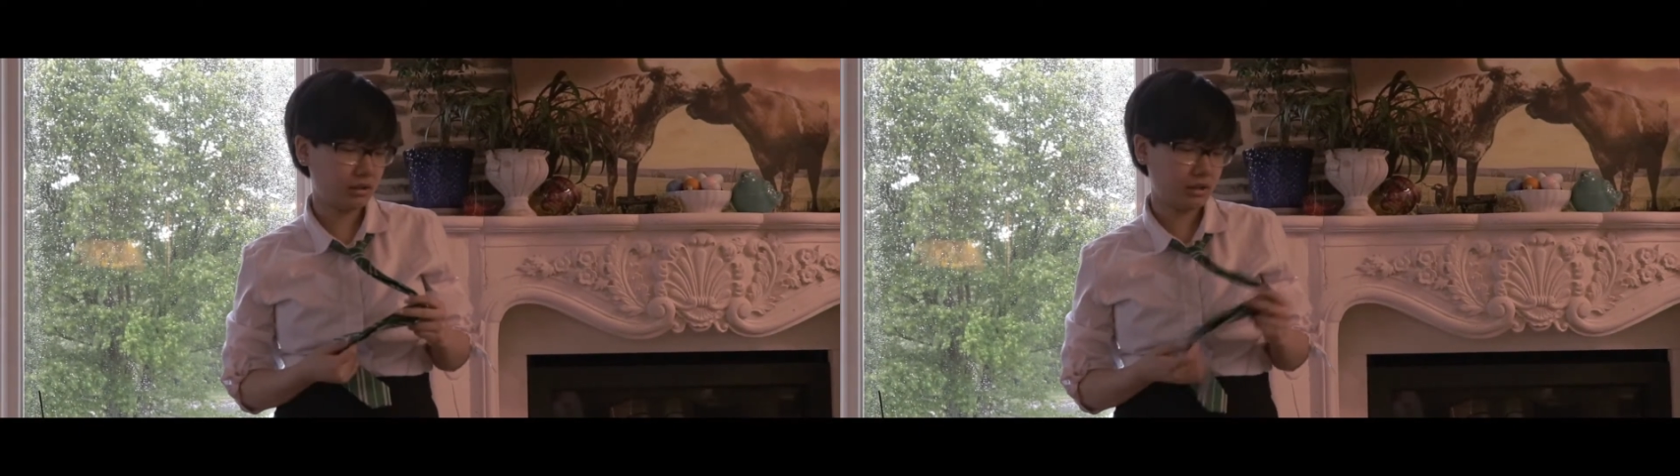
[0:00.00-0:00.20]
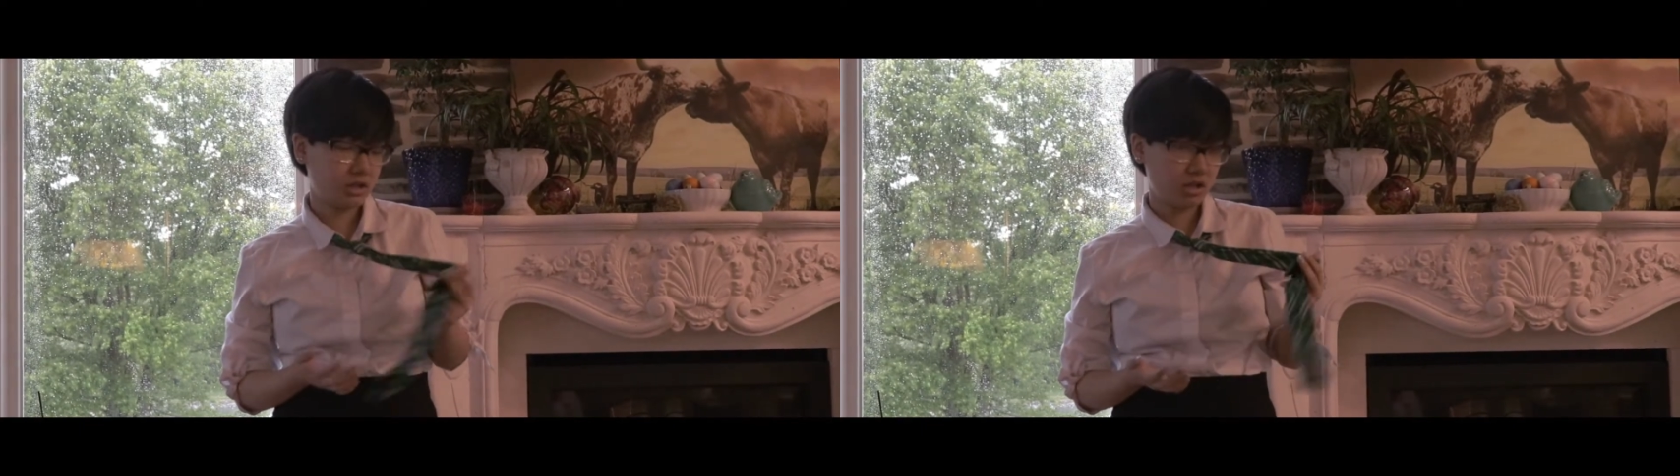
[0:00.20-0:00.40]

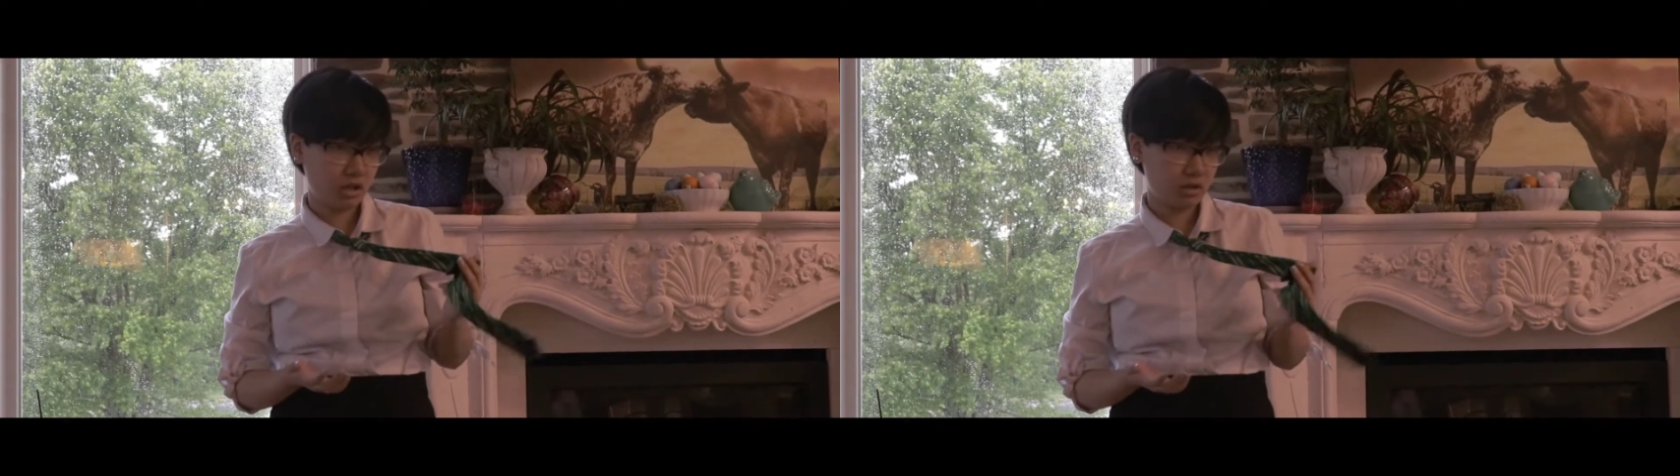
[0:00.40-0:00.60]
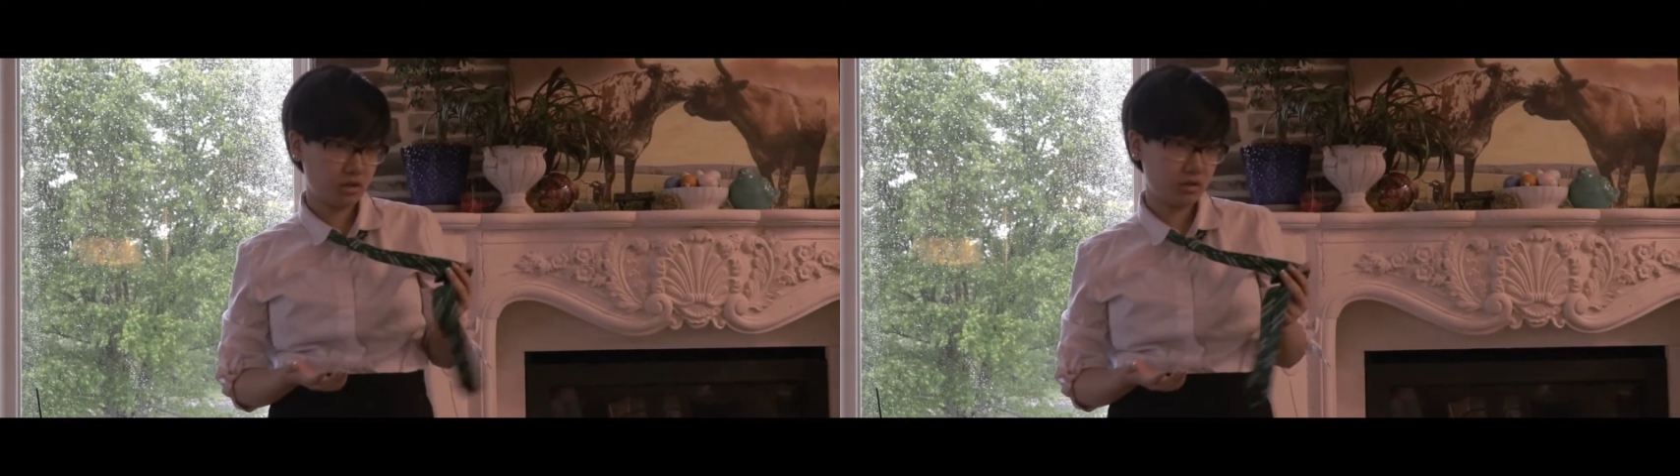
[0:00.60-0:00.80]

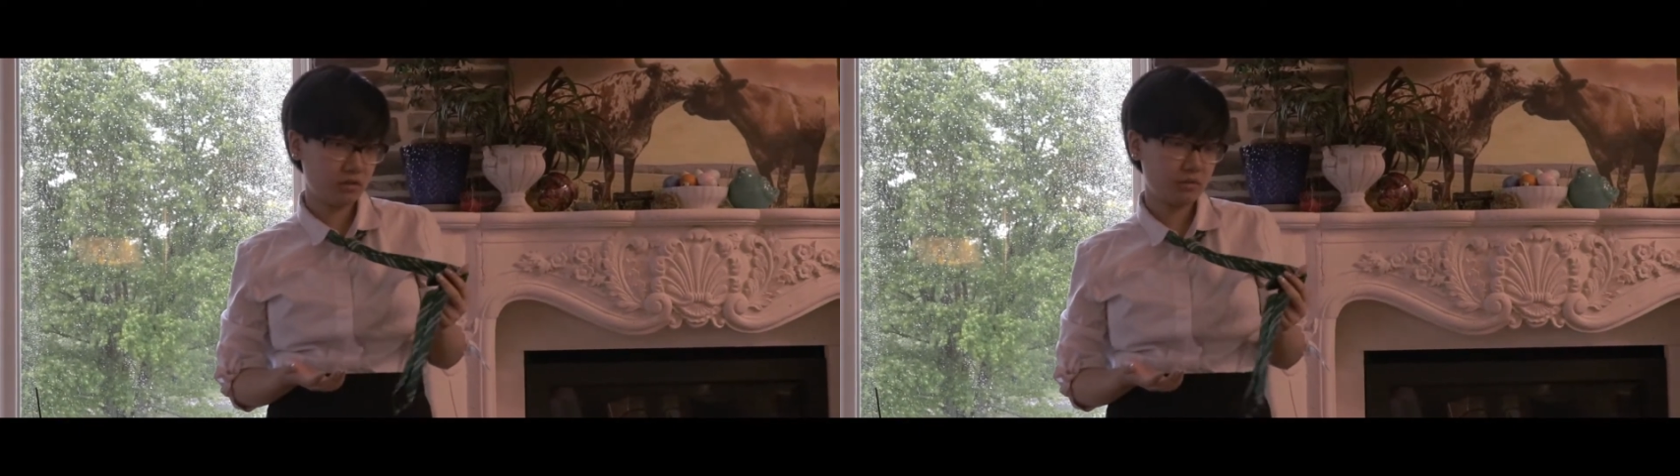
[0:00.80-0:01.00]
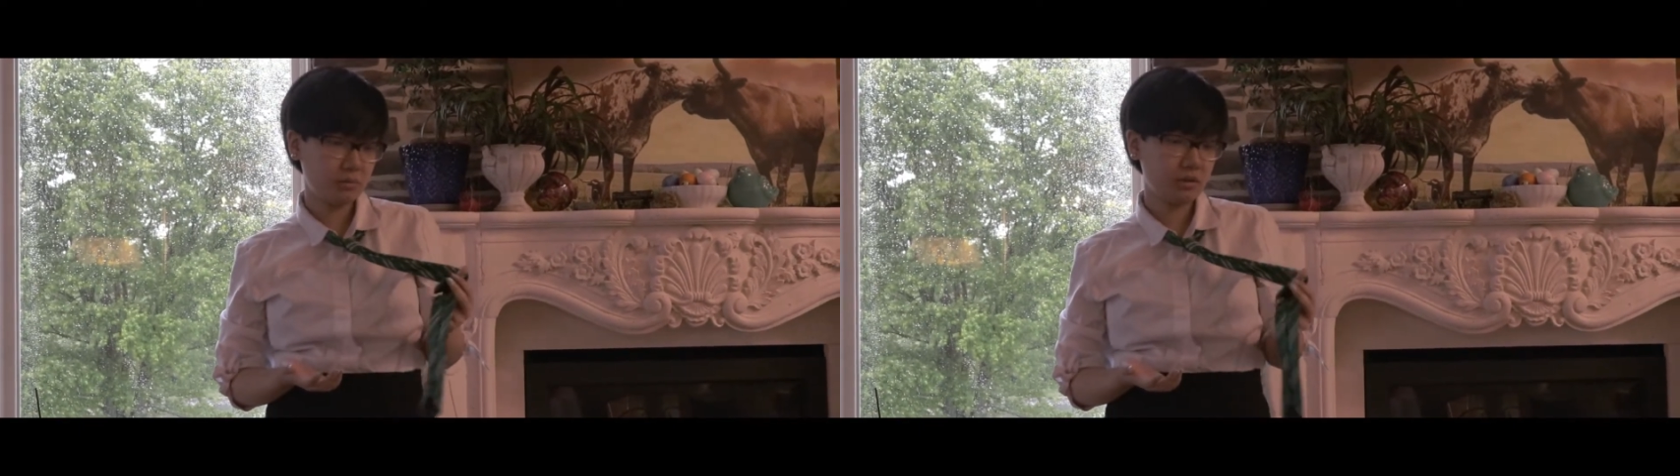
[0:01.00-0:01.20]
exchange student
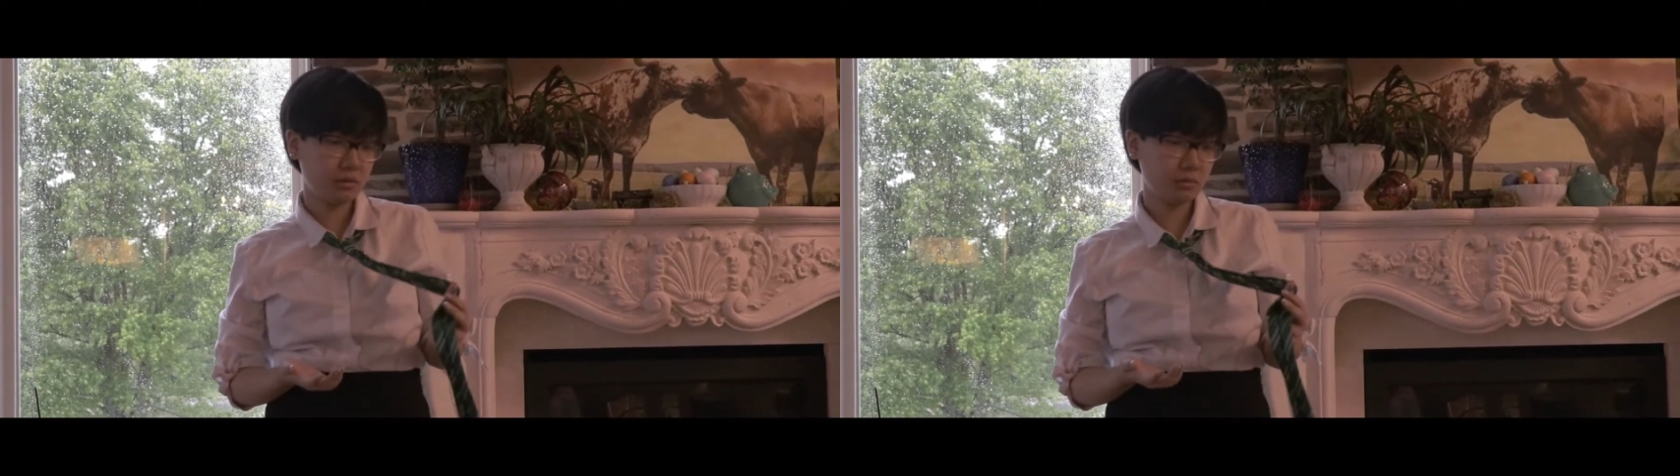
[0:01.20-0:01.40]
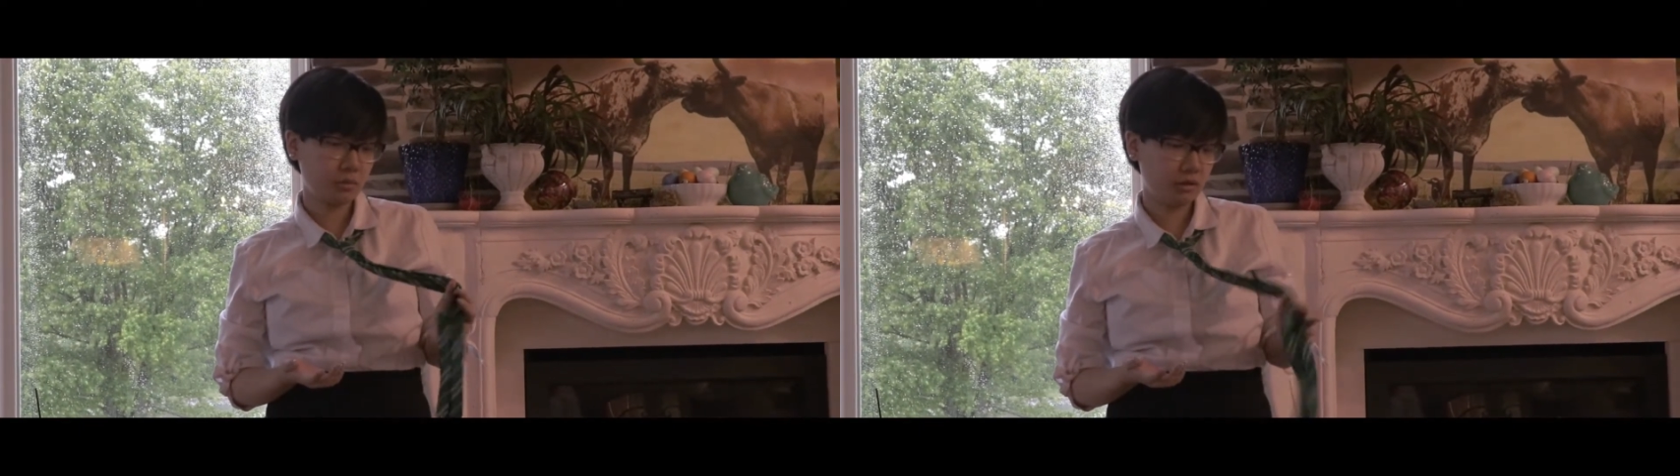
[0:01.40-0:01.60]
from
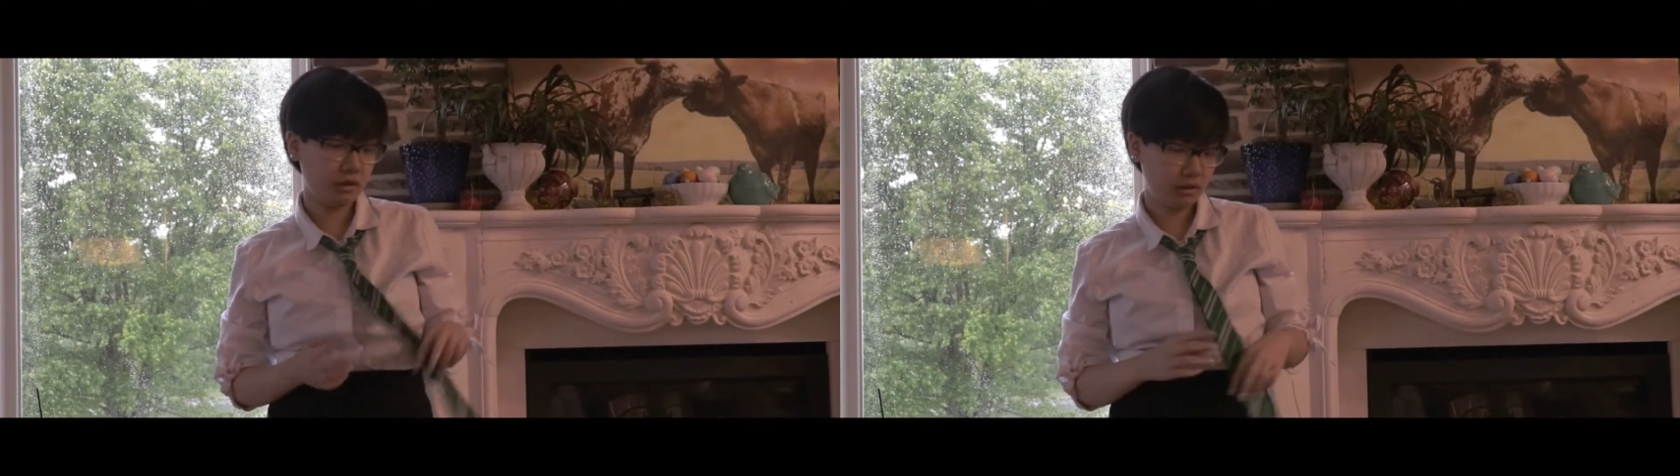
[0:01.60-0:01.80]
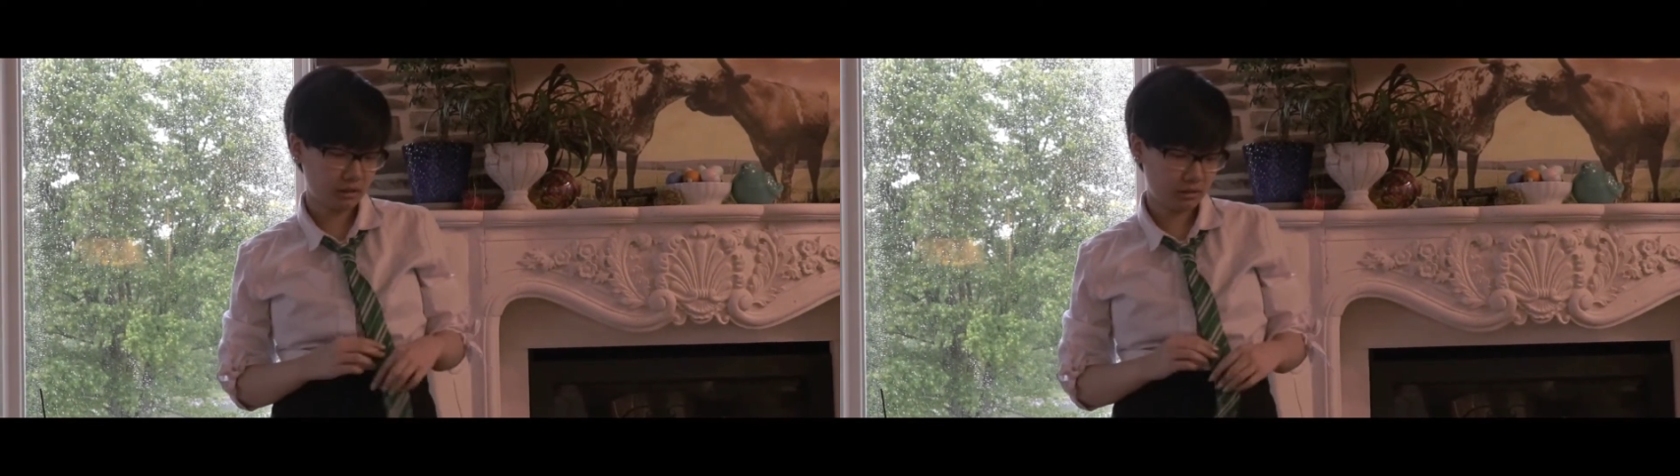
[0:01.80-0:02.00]
Illinois